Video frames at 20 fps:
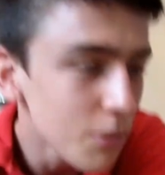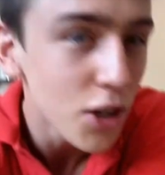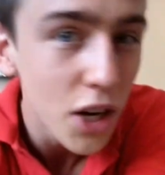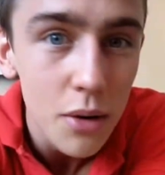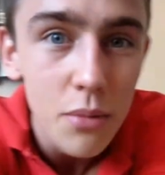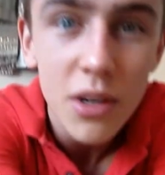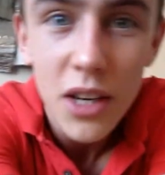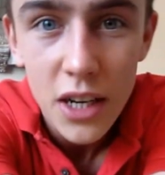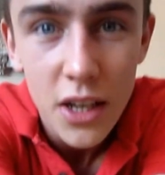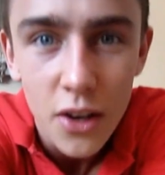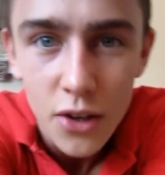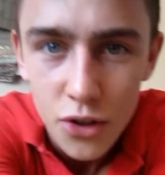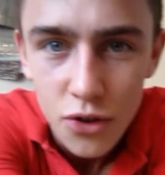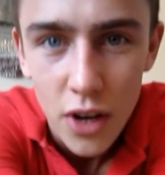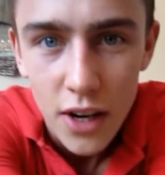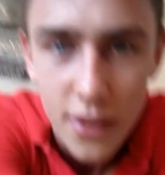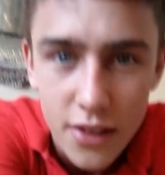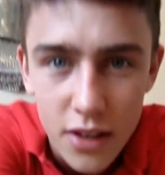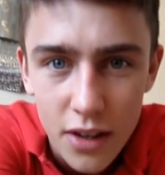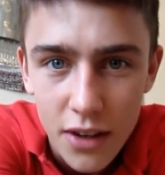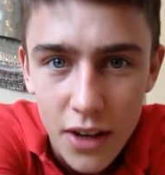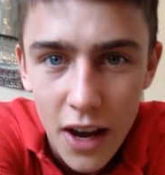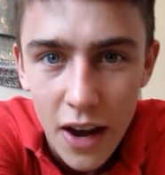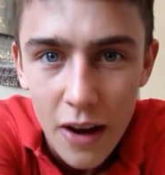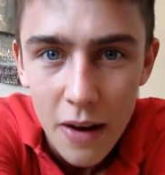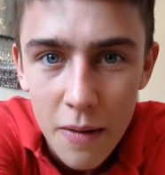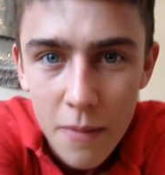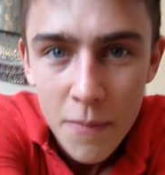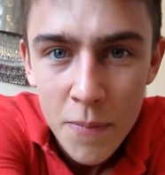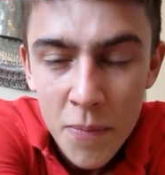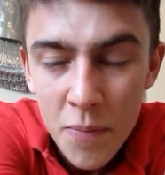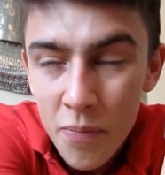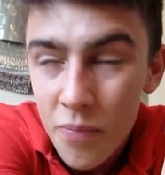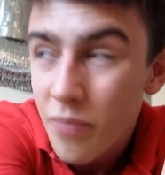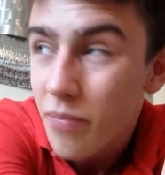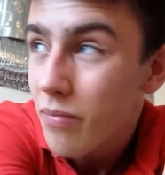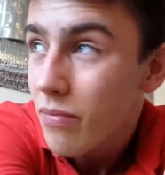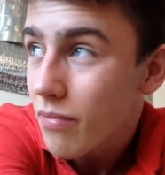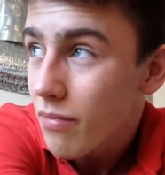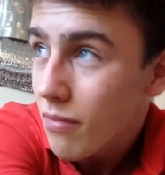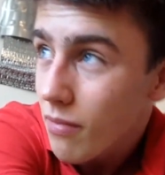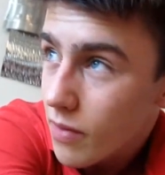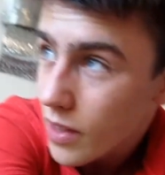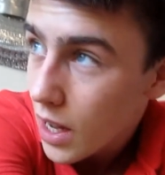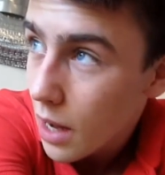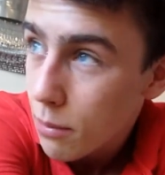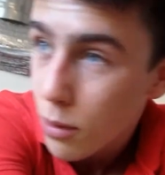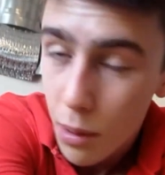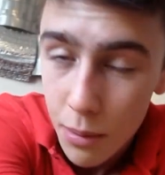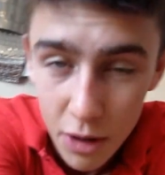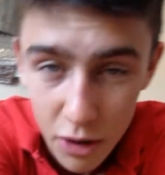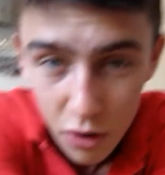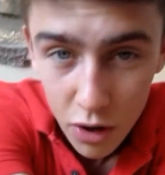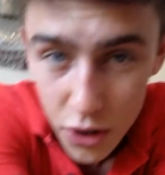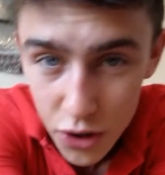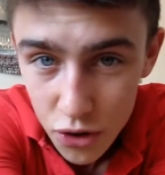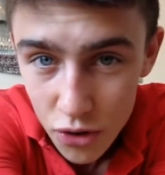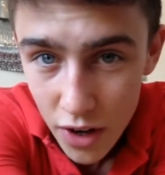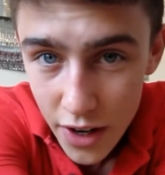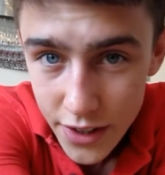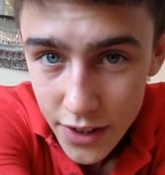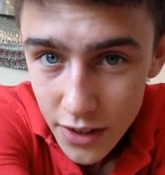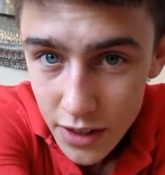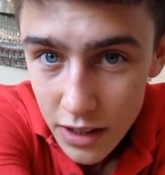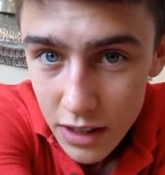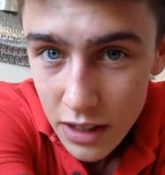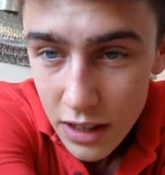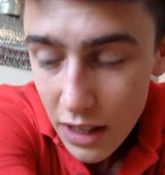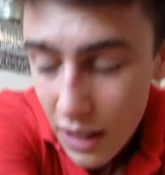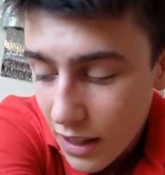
genuinely not stressed, okay? I'm coming across stressed.